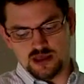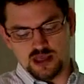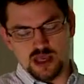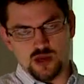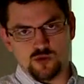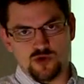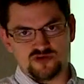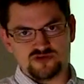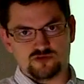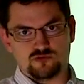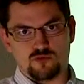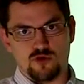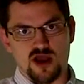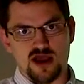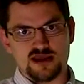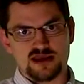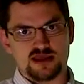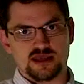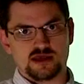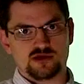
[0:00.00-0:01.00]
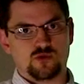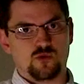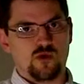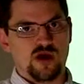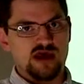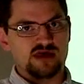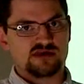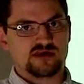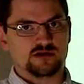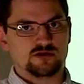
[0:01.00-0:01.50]
He wasn't writing in a
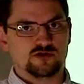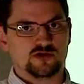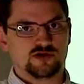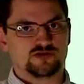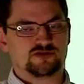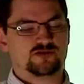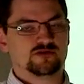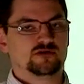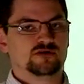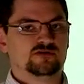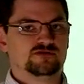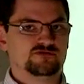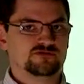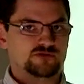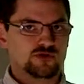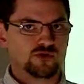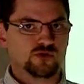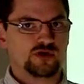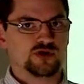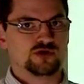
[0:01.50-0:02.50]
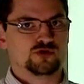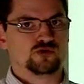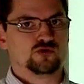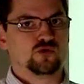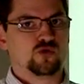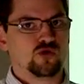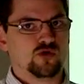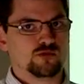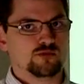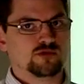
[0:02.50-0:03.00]
way that looks fluid or
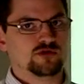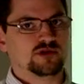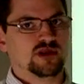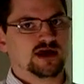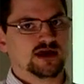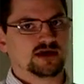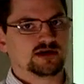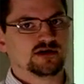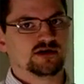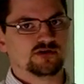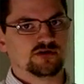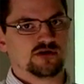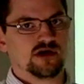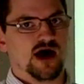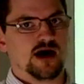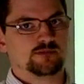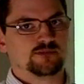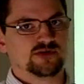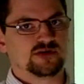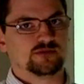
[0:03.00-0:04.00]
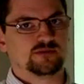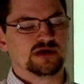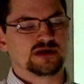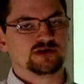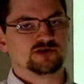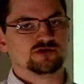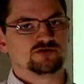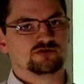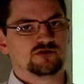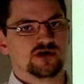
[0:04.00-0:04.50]
normal like in other Coptic
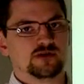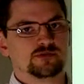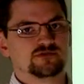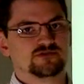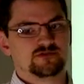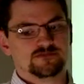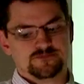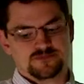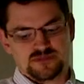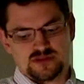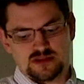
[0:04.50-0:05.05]
manuscripts.